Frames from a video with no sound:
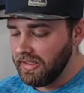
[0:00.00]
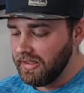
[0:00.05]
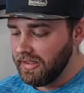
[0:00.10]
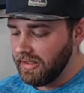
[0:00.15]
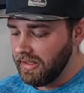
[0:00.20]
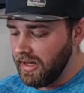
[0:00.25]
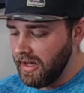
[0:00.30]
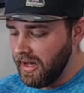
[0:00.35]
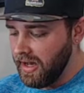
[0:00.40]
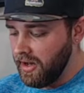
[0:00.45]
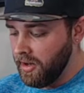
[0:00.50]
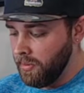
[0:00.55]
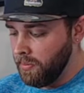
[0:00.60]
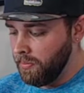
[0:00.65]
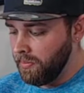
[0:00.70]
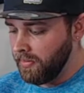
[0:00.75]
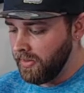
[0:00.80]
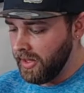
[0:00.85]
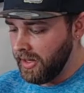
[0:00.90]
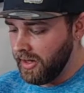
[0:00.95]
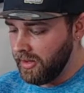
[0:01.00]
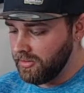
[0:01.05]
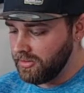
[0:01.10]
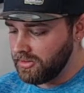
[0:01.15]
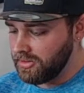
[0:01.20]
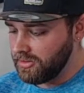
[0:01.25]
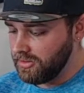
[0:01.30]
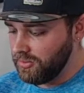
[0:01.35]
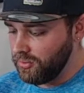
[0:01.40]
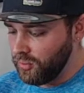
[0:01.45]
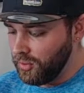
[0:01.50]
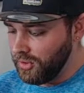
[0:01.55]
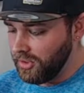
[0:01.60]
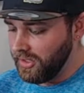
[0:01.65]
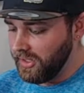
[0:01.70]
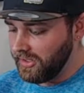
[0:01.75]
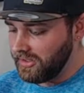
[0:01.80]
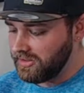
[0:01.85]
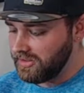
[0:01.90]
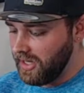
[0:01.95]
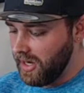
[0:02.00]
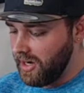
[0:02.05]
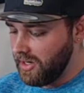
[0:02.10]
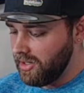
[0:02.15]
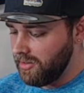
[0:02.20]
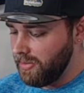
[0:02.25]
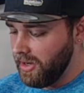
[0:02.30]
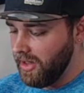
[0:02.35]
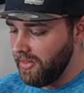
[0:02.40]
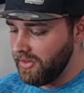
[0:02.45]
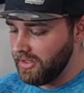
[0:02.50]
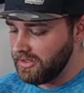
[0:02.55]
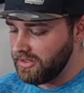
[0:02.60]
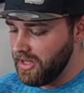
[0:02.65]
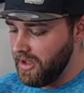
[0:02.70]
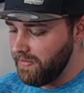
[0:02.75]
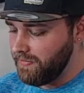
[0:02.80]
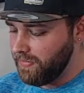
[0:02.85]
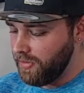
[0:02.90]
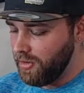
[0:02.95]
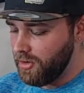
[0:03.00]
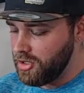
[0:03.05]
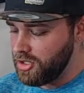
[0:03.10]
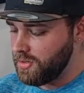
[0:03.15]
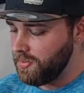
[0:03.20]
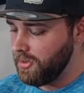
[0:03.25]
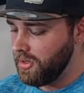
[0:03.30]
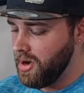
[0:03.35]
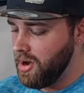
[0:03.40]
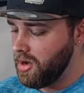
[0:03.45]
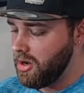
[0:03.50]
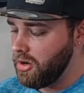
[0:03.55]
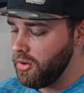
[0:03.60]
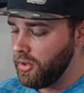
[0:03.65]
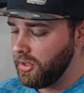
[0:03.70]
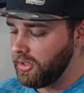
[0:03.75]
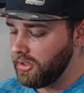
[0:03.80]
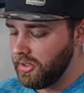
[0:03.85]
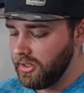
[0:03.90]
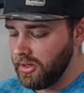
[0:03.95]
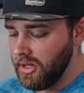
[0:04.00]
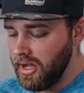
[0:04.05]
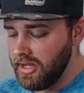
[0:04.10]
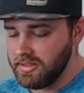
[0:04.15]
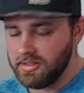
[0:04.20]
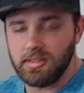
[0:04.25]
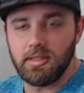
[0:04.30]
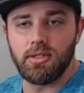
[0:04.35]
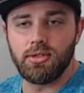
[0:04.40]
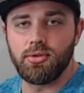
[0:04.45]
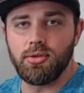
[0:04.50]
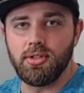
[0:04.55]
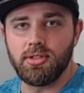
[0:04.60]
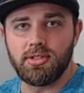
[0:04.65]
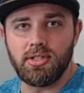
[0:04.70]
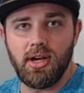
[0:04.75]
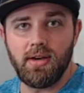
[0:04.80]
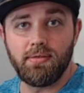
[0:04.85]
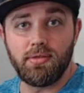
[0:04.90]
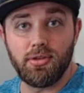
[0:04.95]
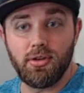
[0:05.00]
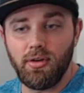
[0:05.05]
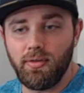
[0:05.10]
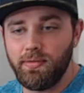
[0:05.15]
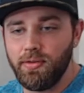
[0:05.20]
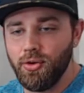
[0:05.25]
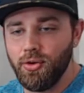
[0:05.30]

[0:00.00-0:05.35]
And I was really excited about this at first, but I quickly lost interest after a few